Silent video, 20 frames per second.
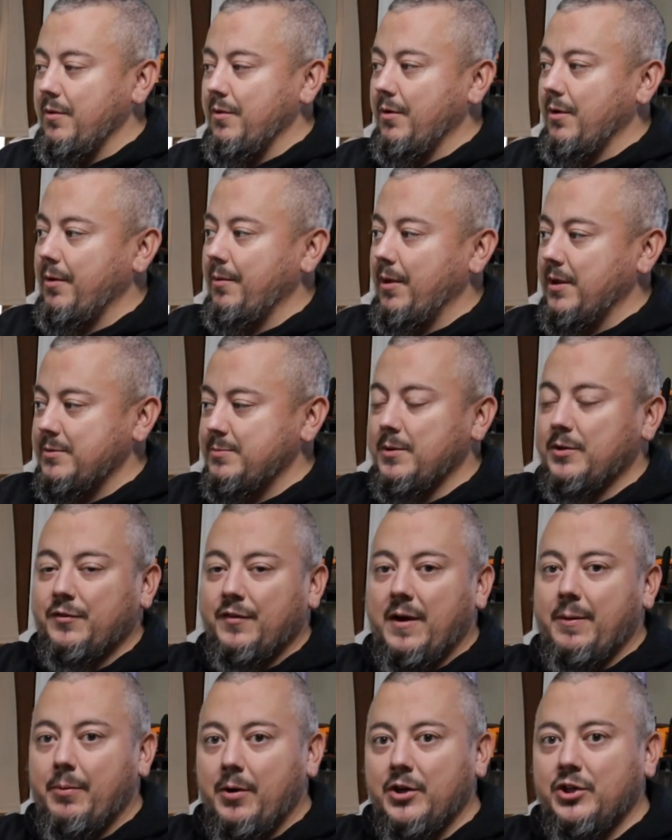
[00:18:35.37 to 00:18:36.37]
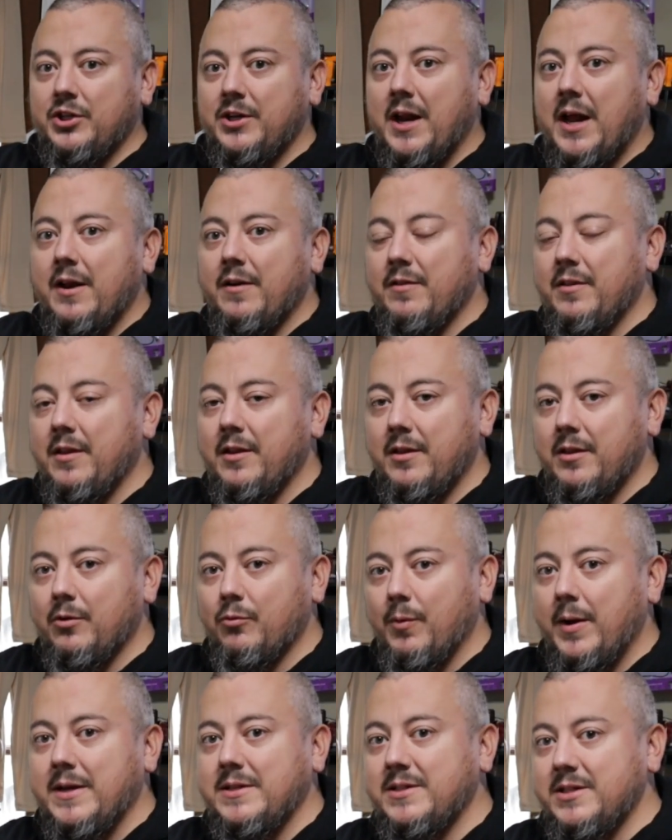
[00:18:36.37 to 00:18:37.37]
as much vibration out of the
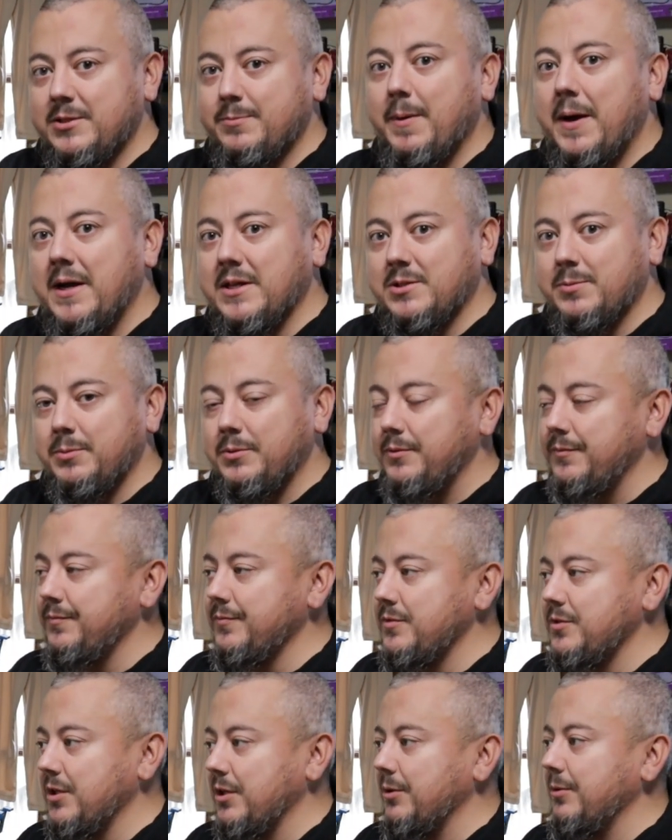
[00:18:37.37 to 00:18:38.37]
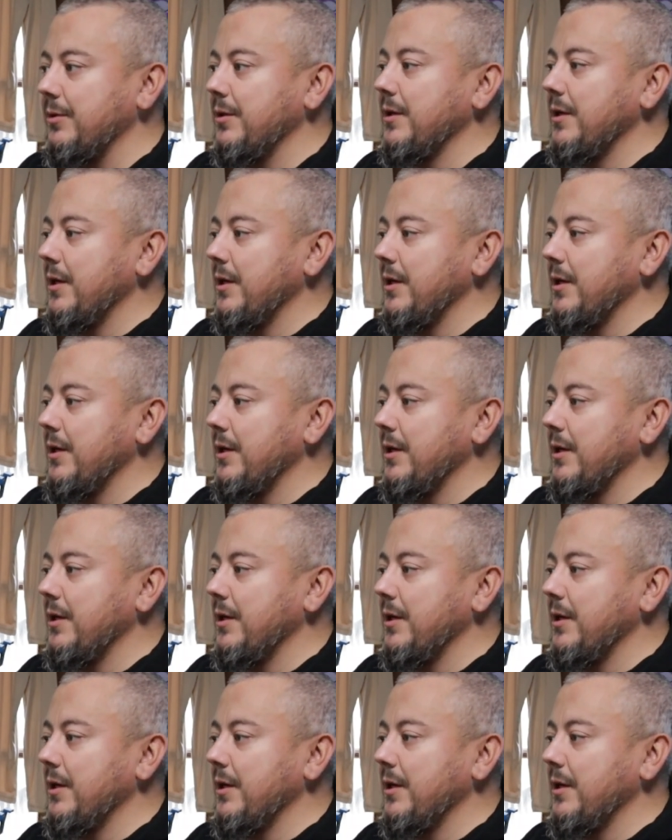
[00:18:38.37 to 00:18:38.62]
rest as possible. So